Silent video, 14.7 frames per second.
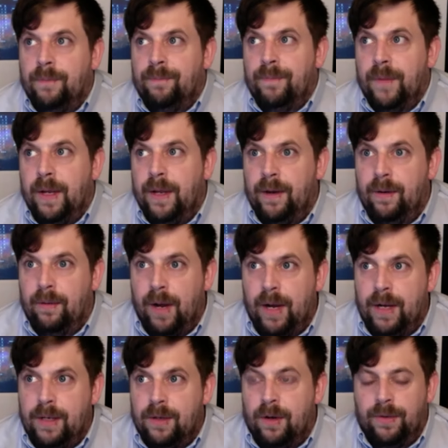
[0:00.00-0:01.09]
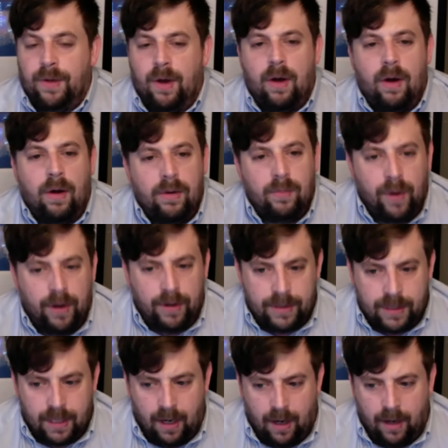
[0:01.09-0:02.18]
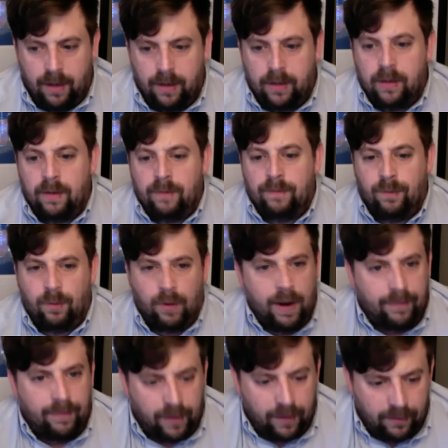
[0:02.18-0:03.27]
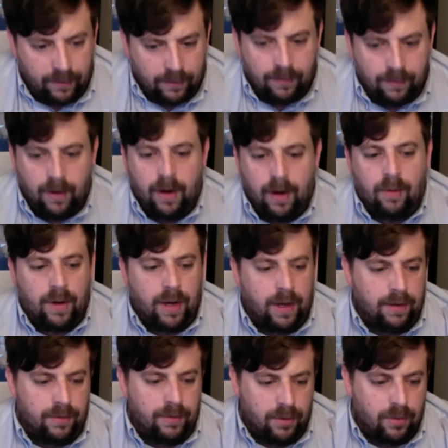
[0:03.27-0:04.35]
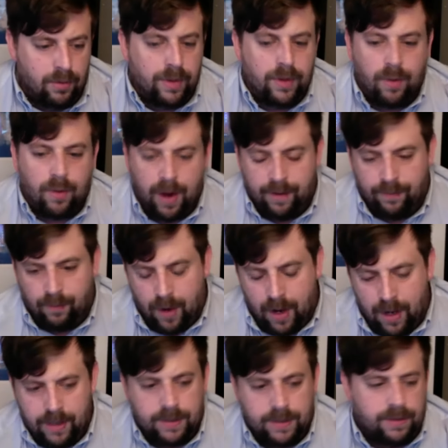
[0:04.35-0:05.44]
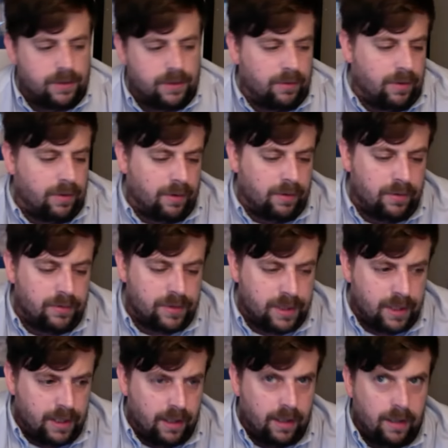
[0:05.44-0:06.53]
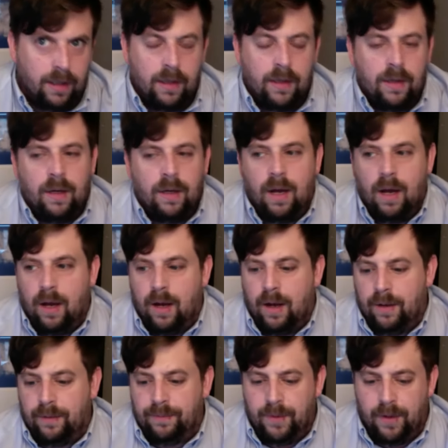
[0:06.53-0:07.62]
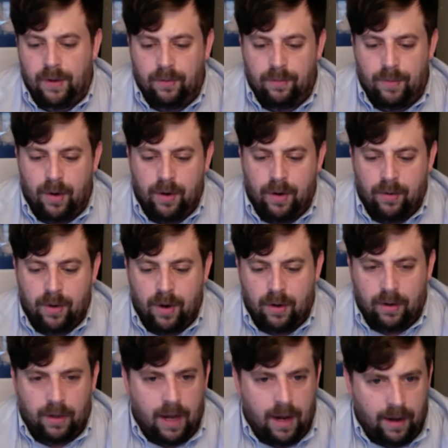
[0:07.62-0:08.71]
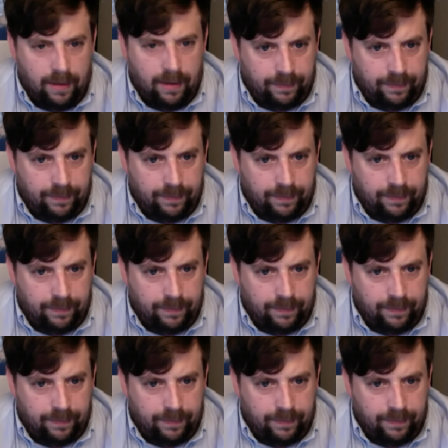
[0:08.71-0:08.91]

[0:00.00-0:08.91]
iterate on the hardware side forever, you know, in new and creative ways. And so, you know, you see, you know, Mario Kart Live,